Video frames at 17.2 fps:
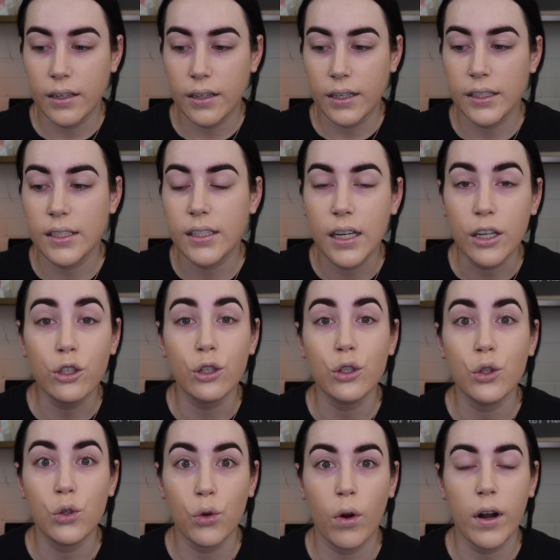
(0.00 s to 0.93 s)
in such
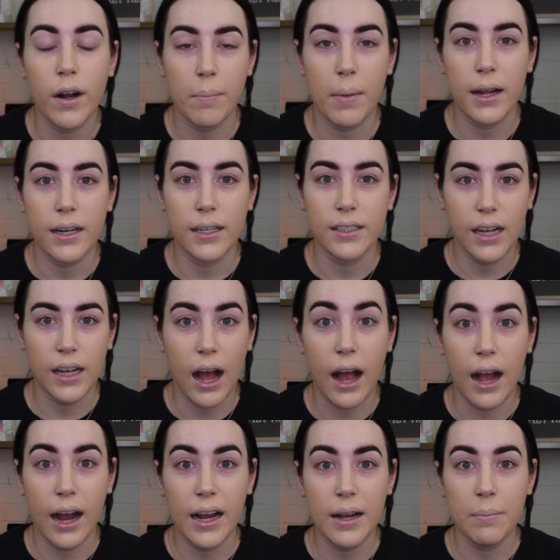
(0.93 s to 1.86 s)
a short amount of
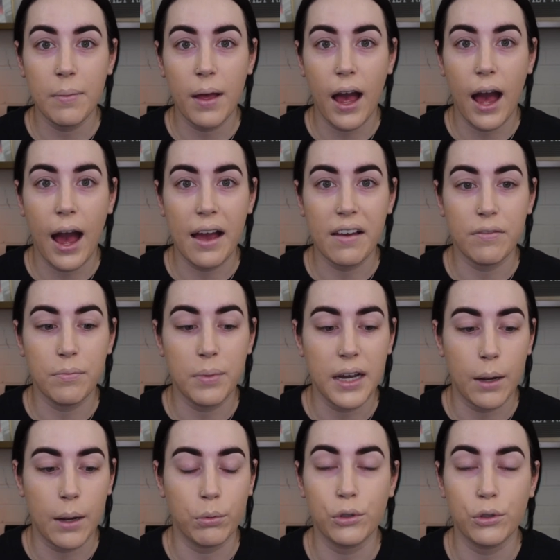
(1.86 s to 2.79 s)
time, I've
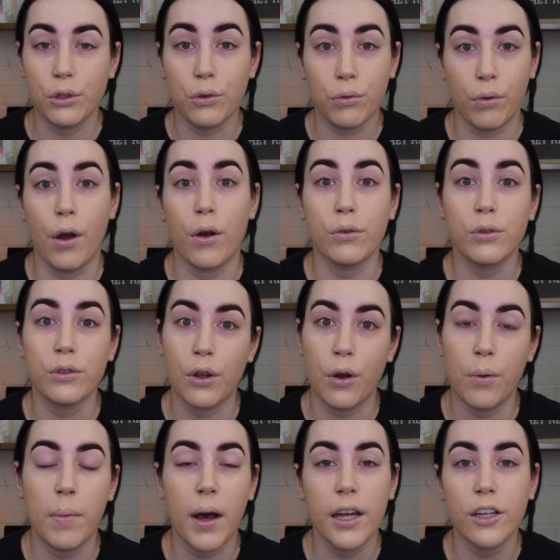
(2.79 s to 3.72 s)
been able to grow
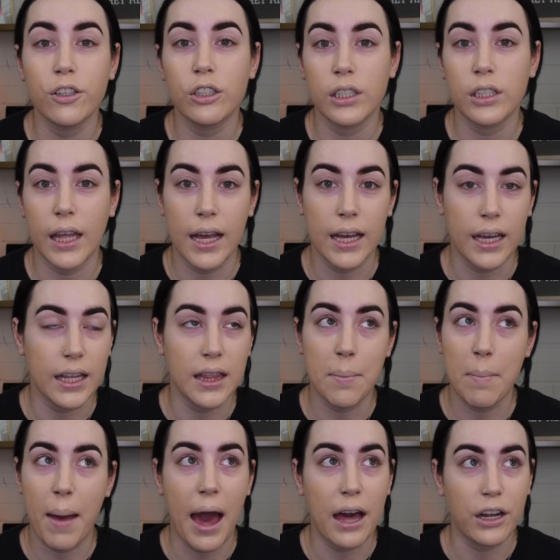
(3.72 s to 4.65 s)
so much. Like in
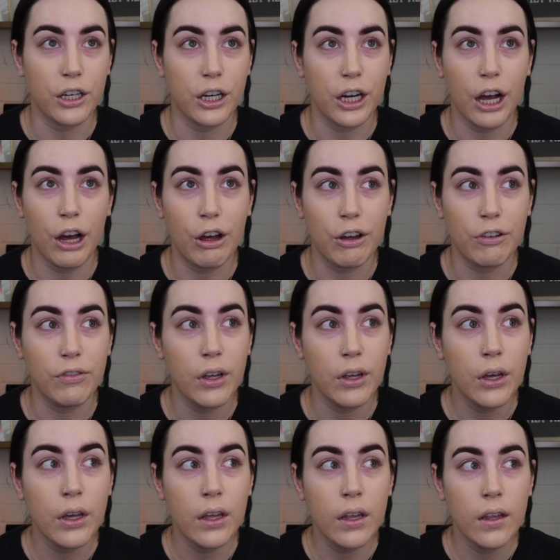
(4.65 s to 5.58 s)
the matter of
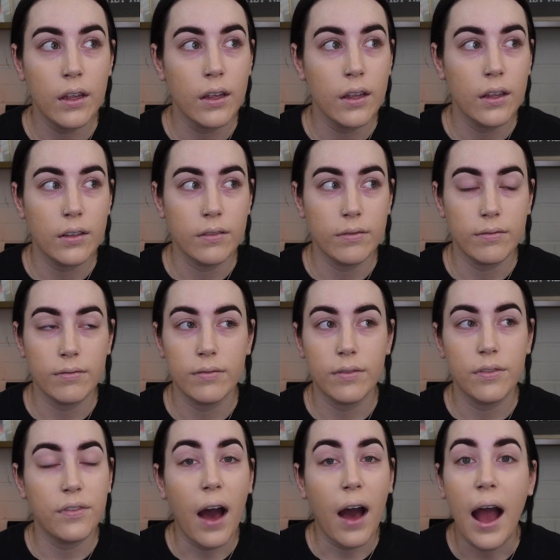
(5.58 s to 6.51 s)

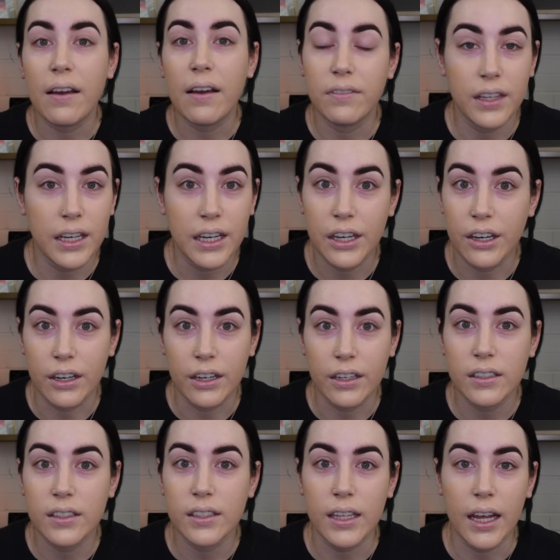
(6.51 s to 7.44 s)
5
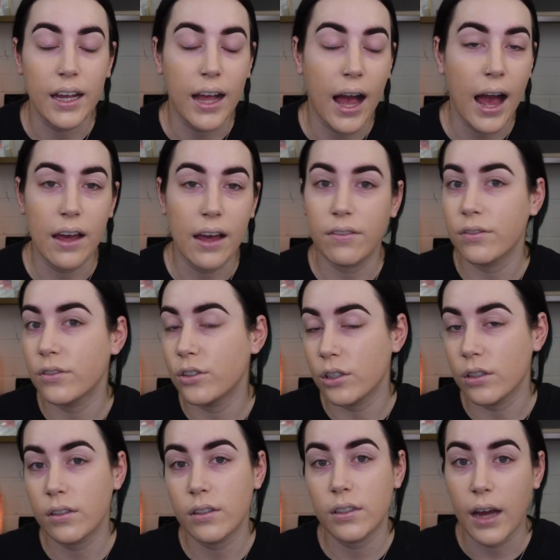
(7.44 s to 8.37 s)
years, like I've
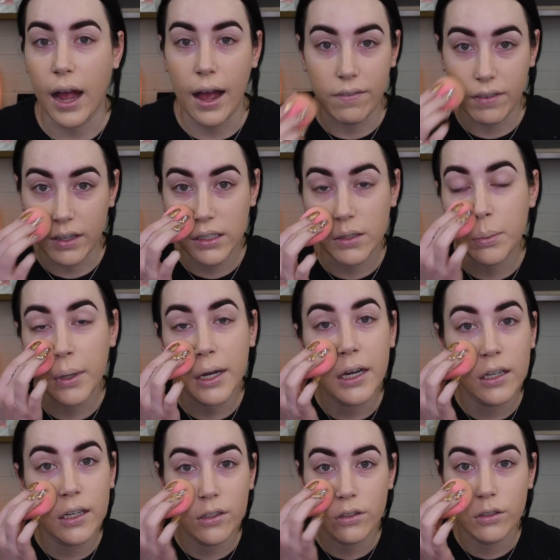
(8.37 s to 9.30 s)

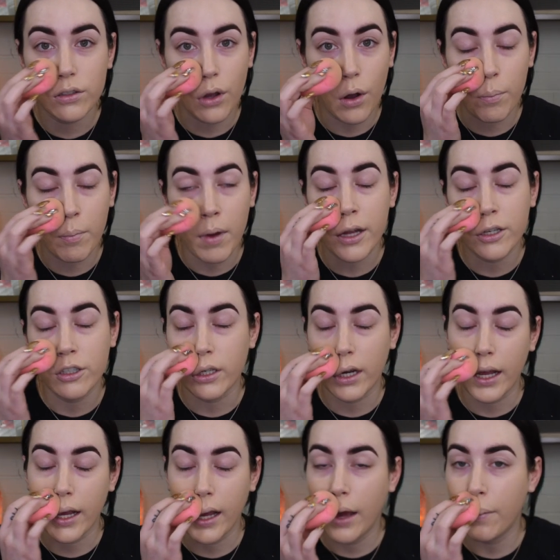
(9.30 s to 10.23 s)
experienced so much,
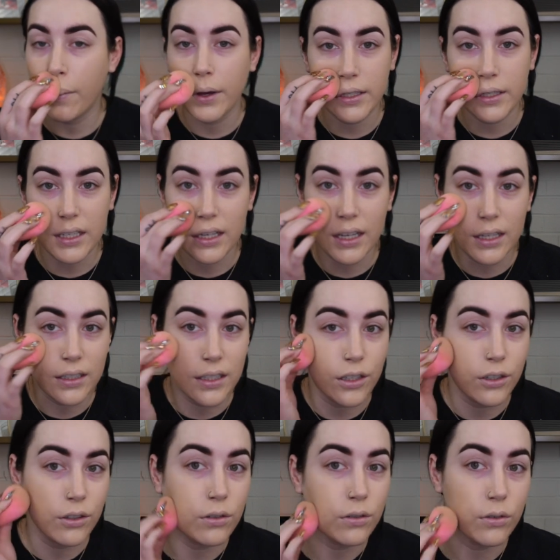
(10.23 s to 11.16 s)
and I can't wait to
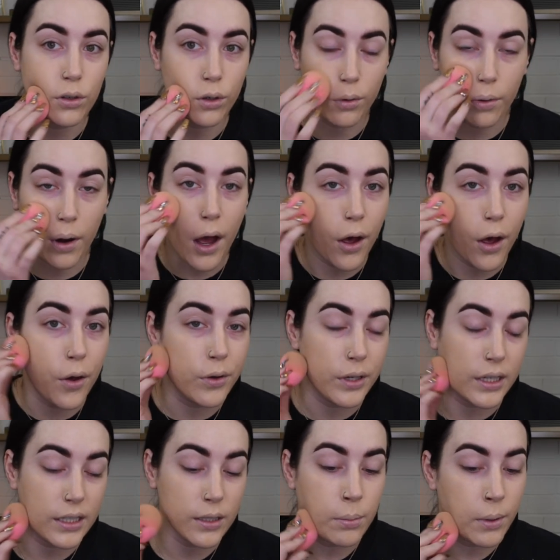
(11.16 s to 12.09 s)
continue to grow
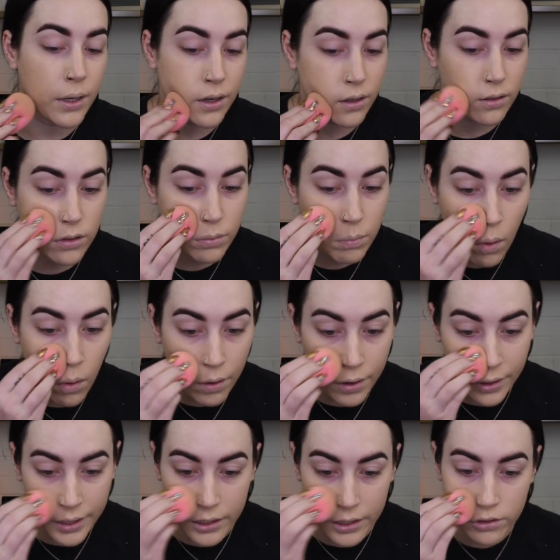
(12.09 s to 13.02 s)
and experience
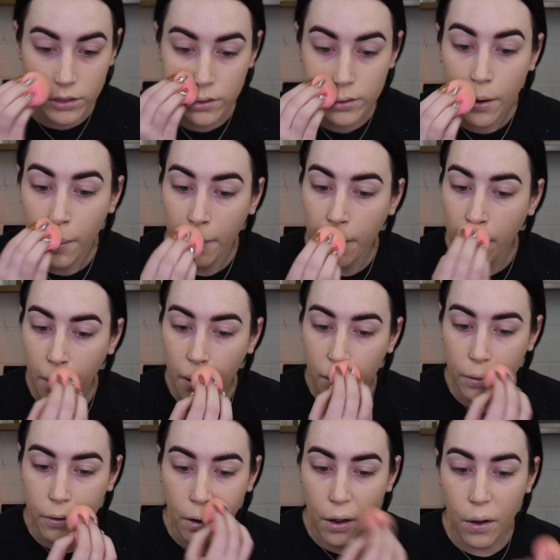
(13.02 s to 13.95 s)
more and just
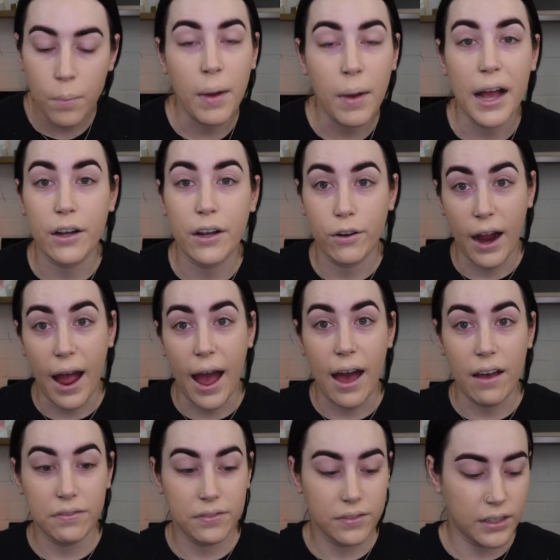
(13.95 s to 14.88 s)
grow my
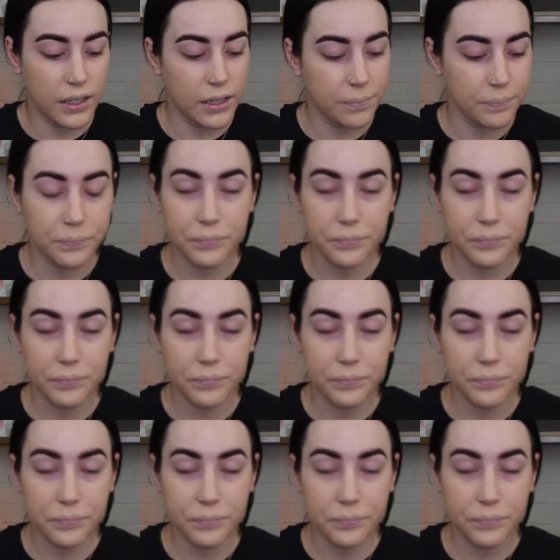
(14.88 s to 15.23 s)
craft.